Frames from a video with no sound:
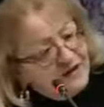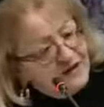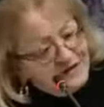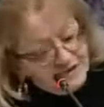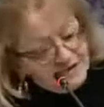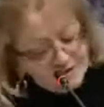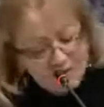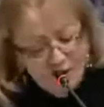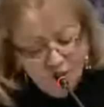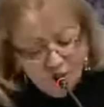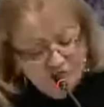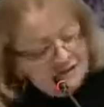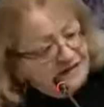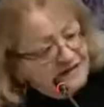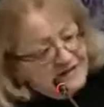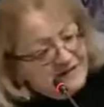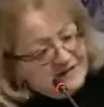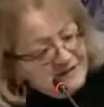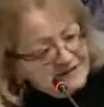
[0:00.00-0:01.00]
So
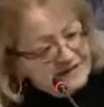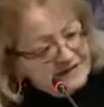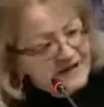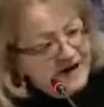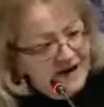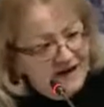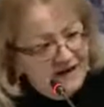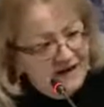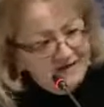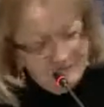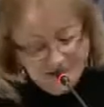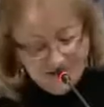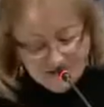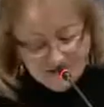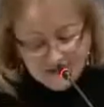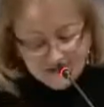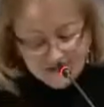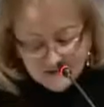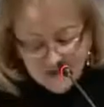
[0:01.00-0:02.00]
this is not
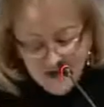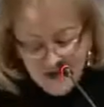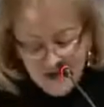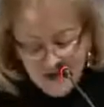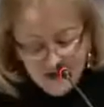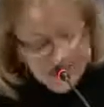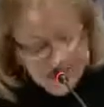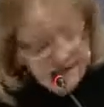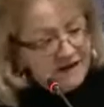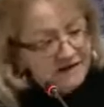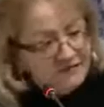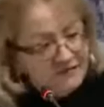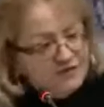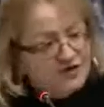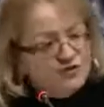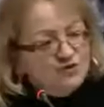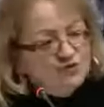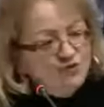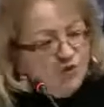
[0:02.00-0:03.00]

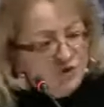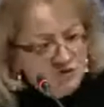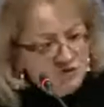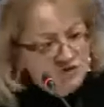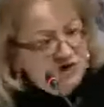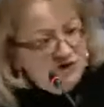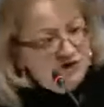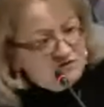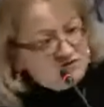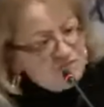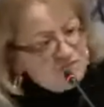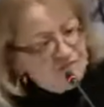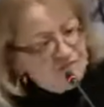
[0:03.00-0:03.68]
just one judge.